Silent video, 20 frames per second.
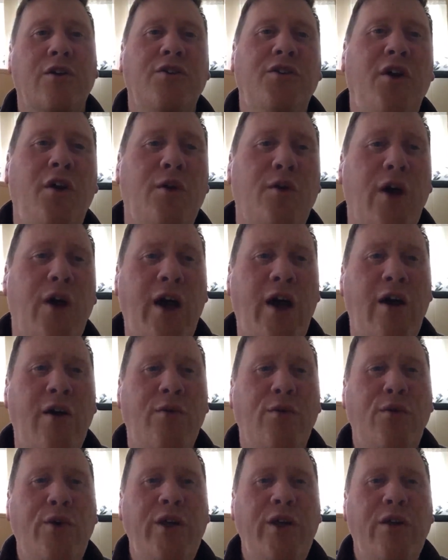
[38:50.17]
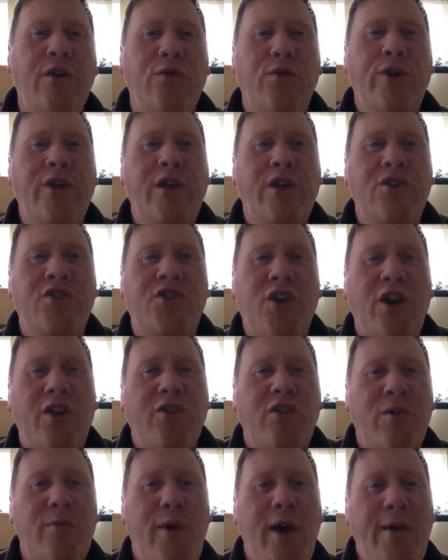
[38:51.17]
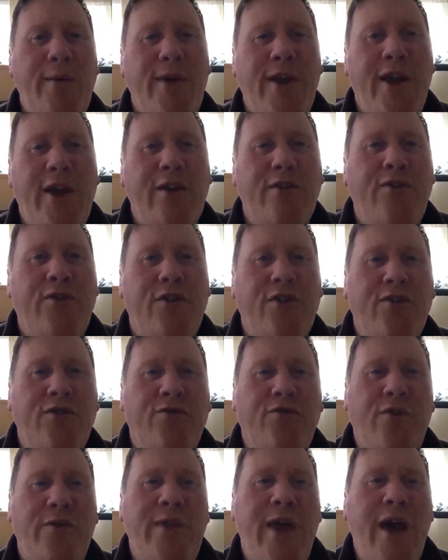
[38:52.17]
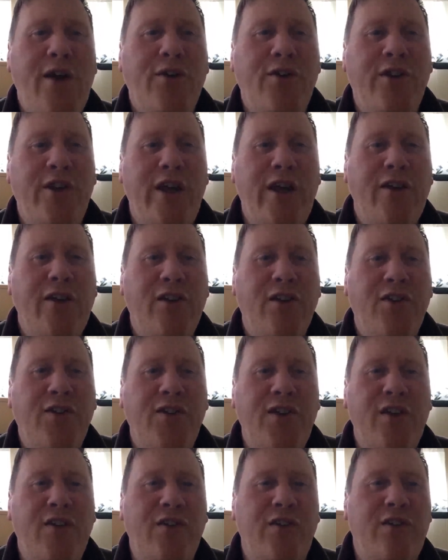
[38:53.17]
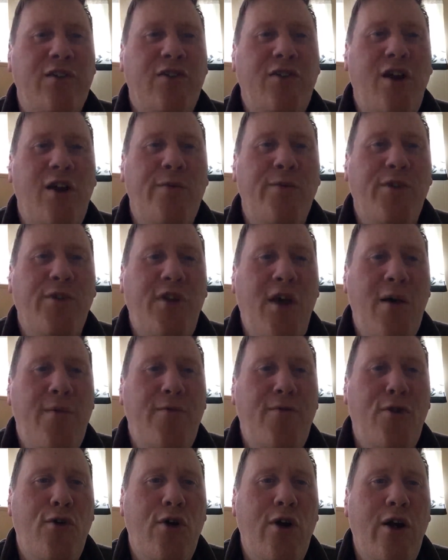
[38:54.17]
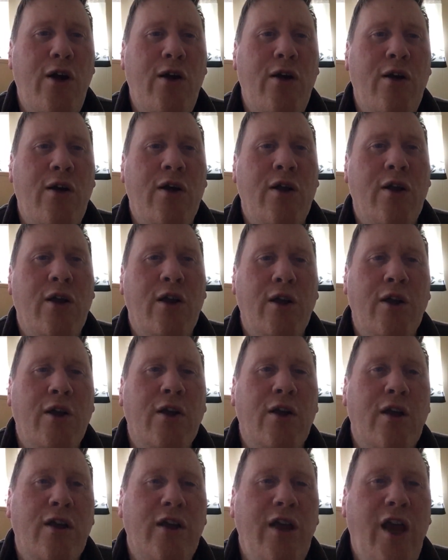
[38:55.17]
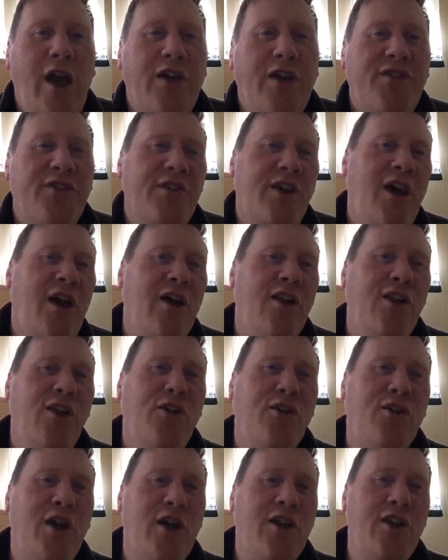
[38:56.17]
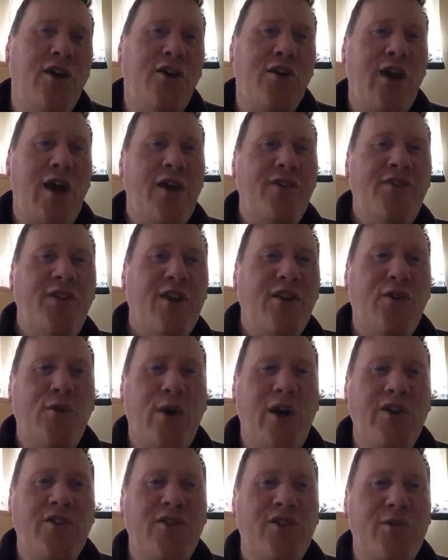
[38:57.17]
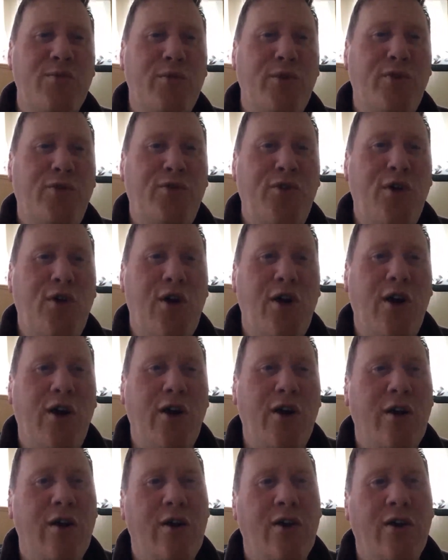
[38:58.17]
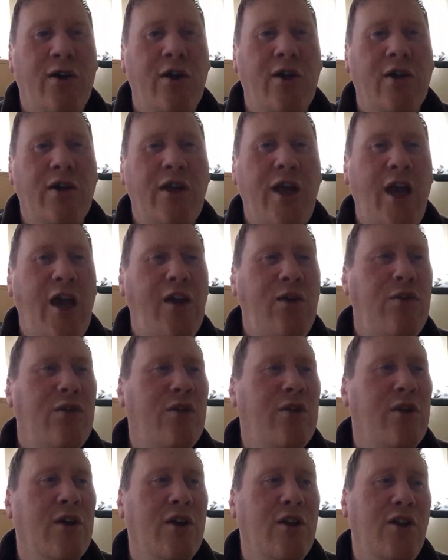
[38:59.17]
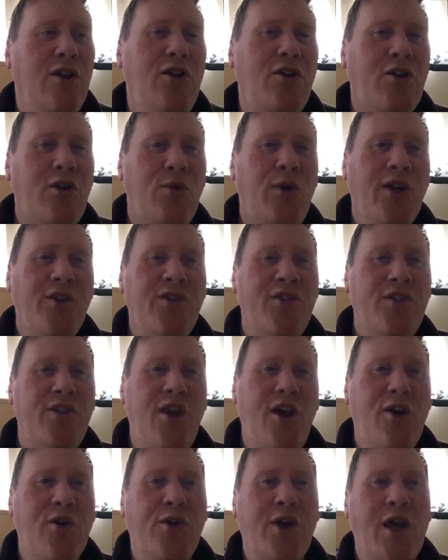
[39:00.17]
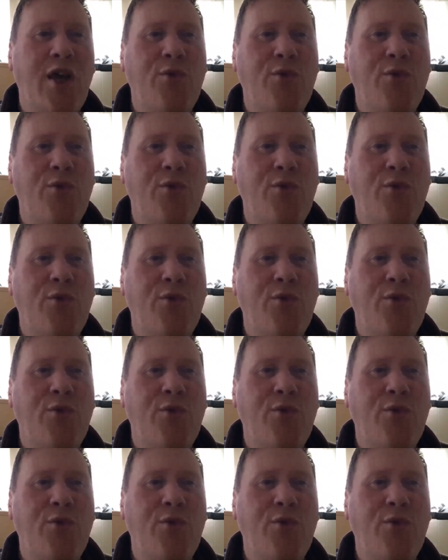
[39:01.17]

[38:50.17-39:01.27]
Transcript: So we can judge Aubameyang from now to the end of the season in terms of top 4. Yes, Luke, I know you asked that question before. Luca wants to know,